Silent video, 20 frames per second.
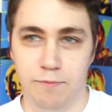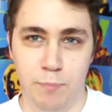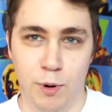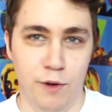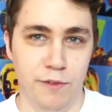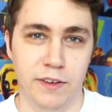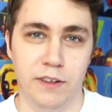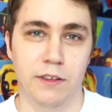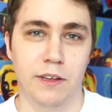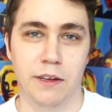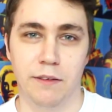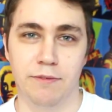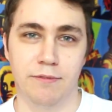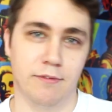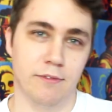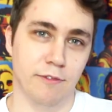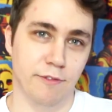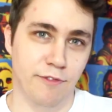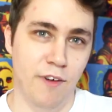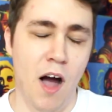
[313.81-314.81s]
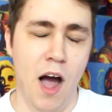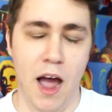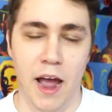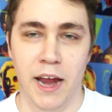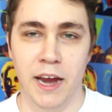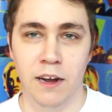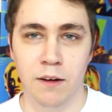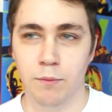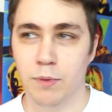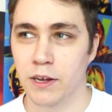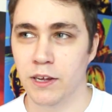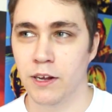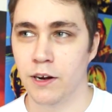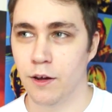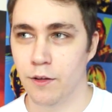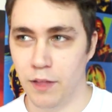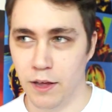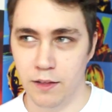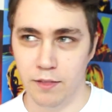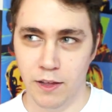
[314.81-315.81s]
perfectly fine, but you
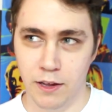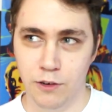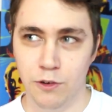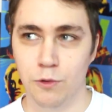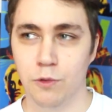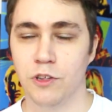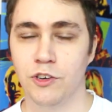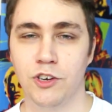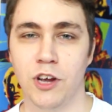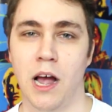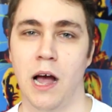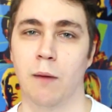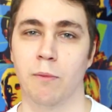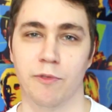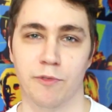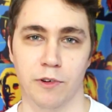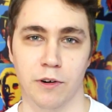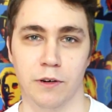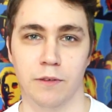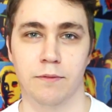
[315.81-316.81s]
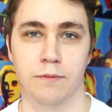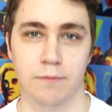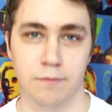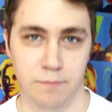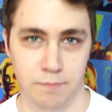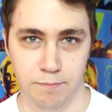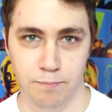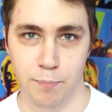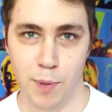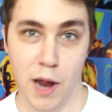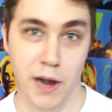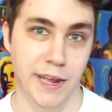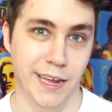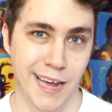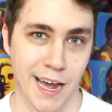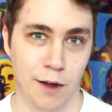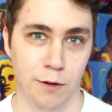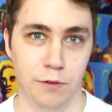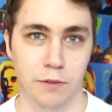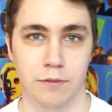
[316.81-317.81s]
know, they do the job for body
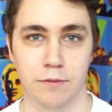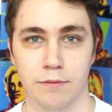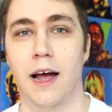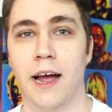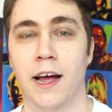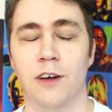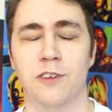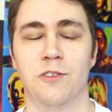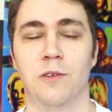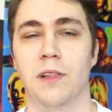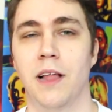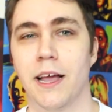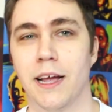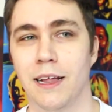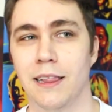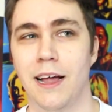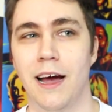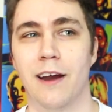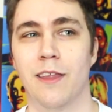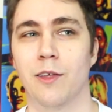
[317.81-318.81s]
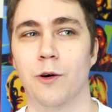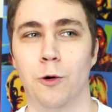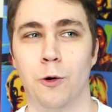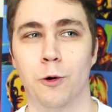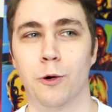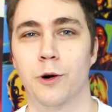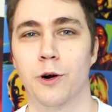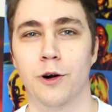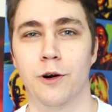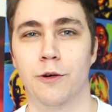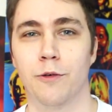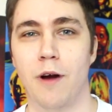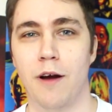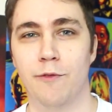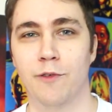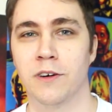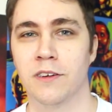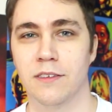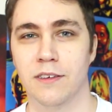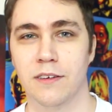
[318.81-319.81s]
count. I also like a lot of the horror
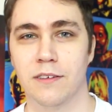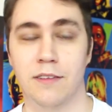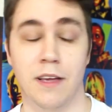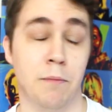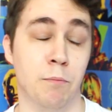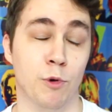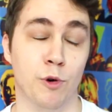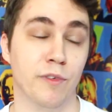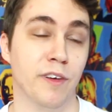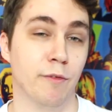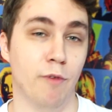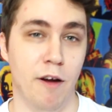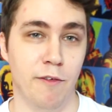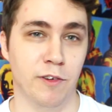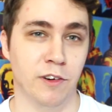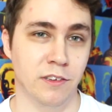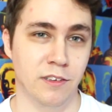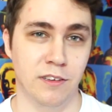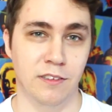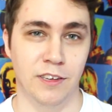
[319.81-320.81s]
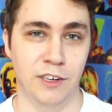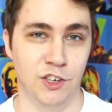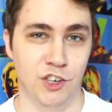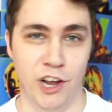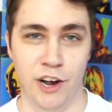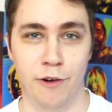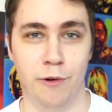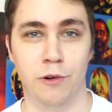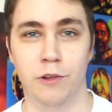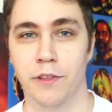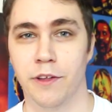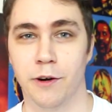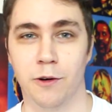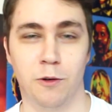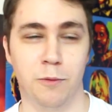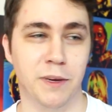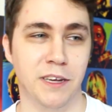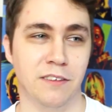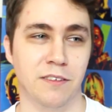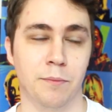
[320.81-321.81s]
references and movie references in general. There
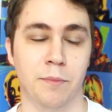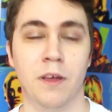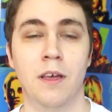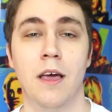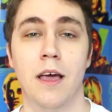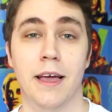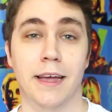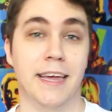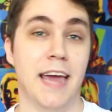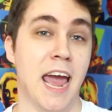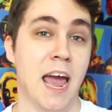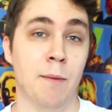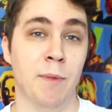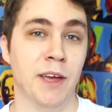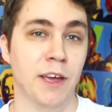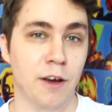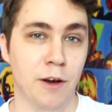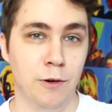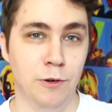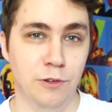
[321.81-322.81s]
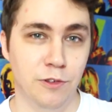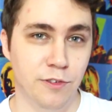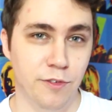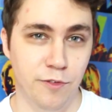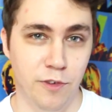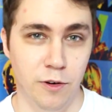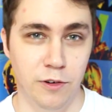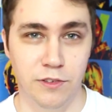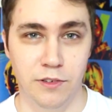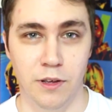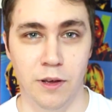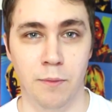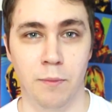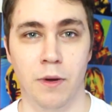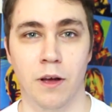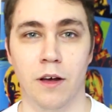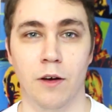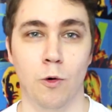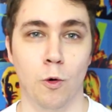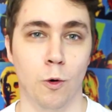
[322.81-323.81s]
will be some cameos for some
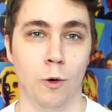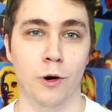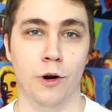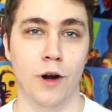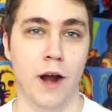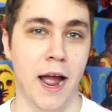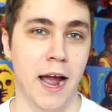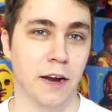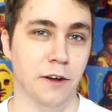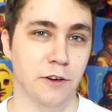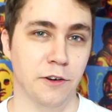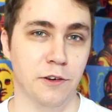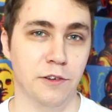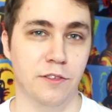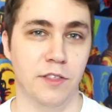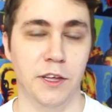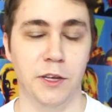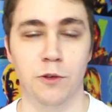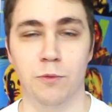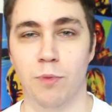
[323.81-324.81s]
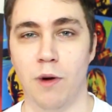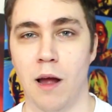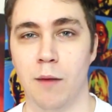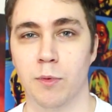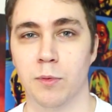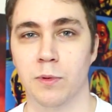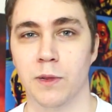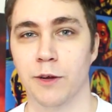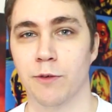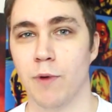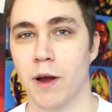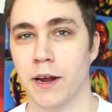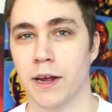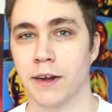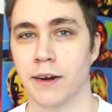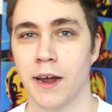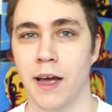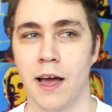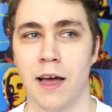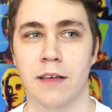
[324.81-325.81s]
horror actors that you'd probably
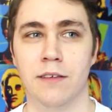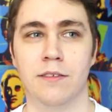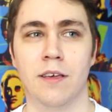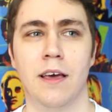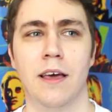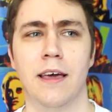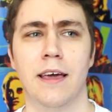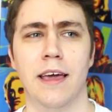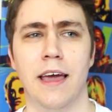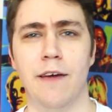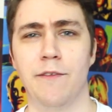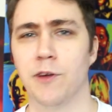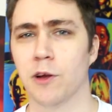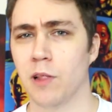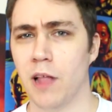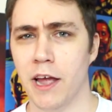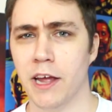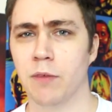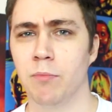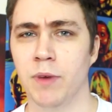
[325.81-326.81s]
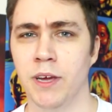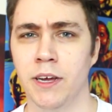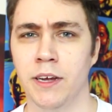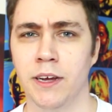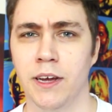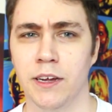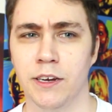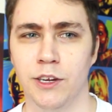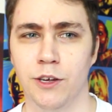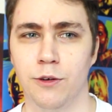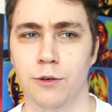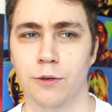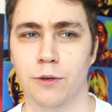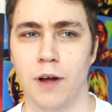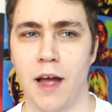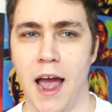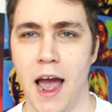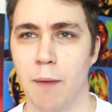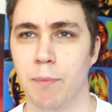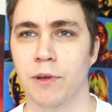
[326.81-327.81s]
recognize. If you're like me and you
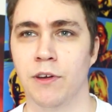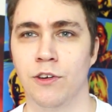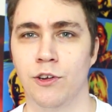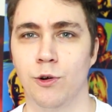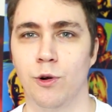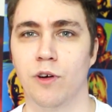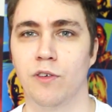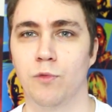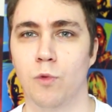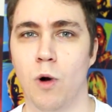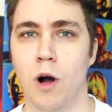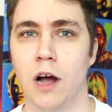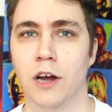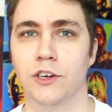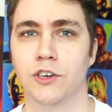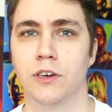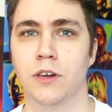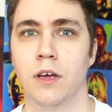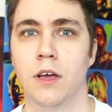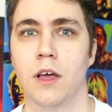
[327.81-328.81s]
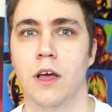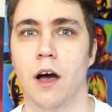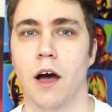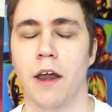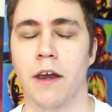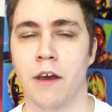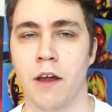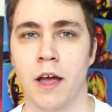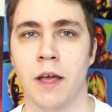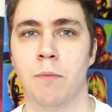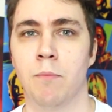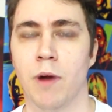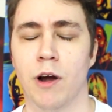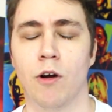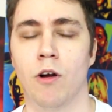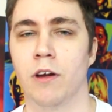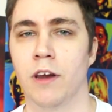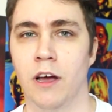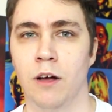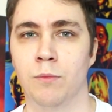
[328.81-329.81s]
happen to have watched A
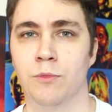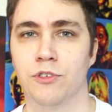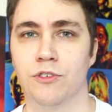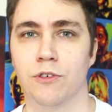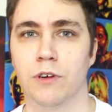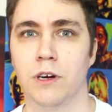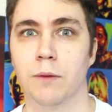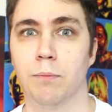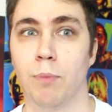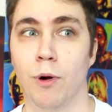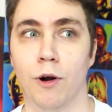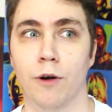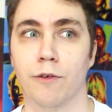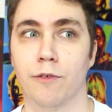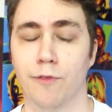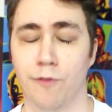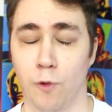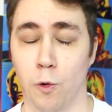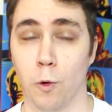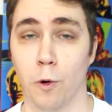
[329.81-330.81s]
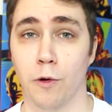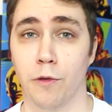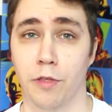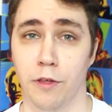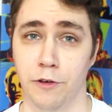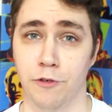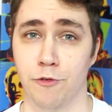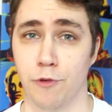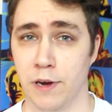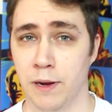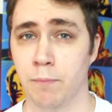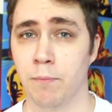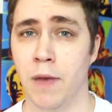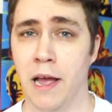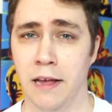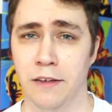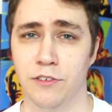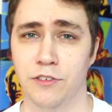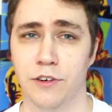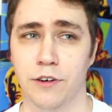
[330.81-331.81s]
Nightmare on Elm Street Part 4, The Dream
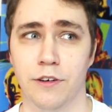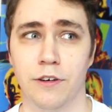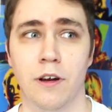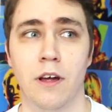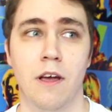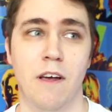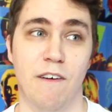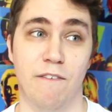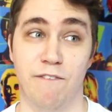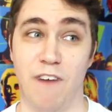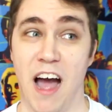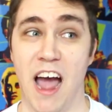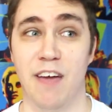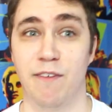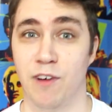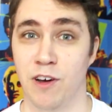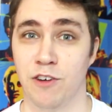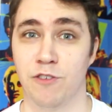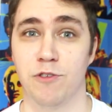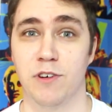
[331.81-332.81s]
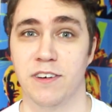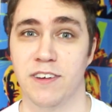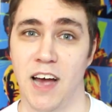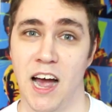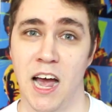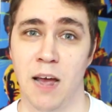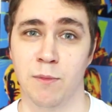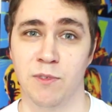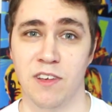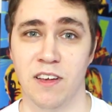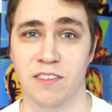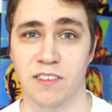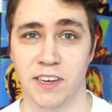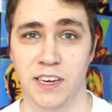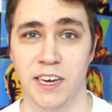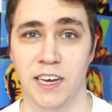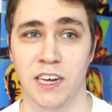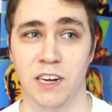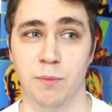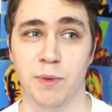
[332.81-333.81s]
Master 500 times as a
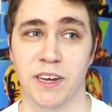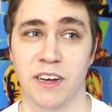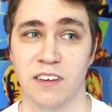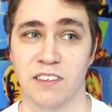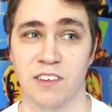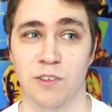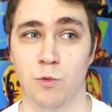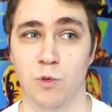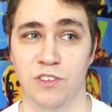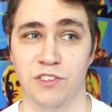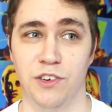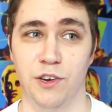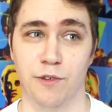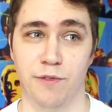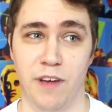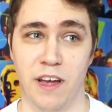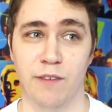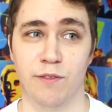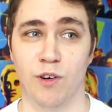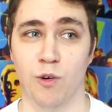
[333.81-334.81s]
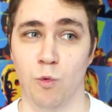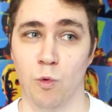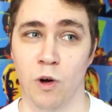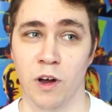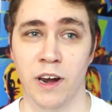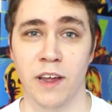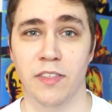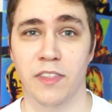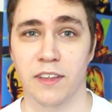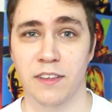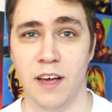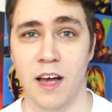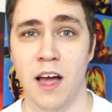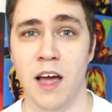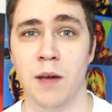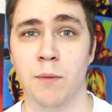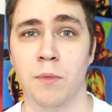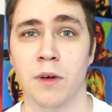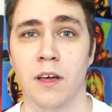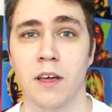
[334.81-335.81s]
kid because it was your favorite one at the
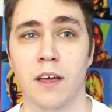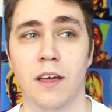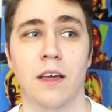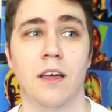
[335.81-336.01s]
time,